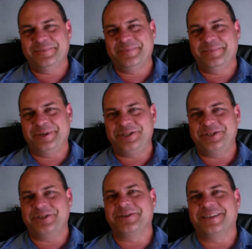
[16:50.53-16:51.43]
pressure
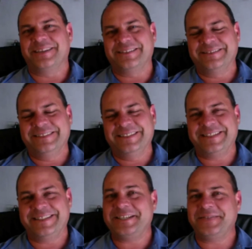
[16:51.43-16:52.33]
cooker. It
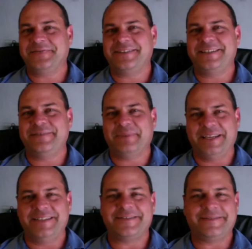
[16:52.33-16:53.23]
sounds funny, but
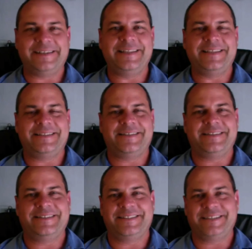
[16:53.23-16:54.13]
it's really the
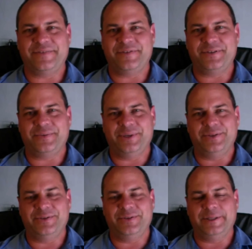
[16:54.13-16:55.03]
safest way to
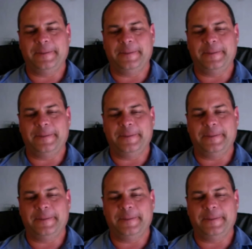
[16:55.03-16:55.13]
do it.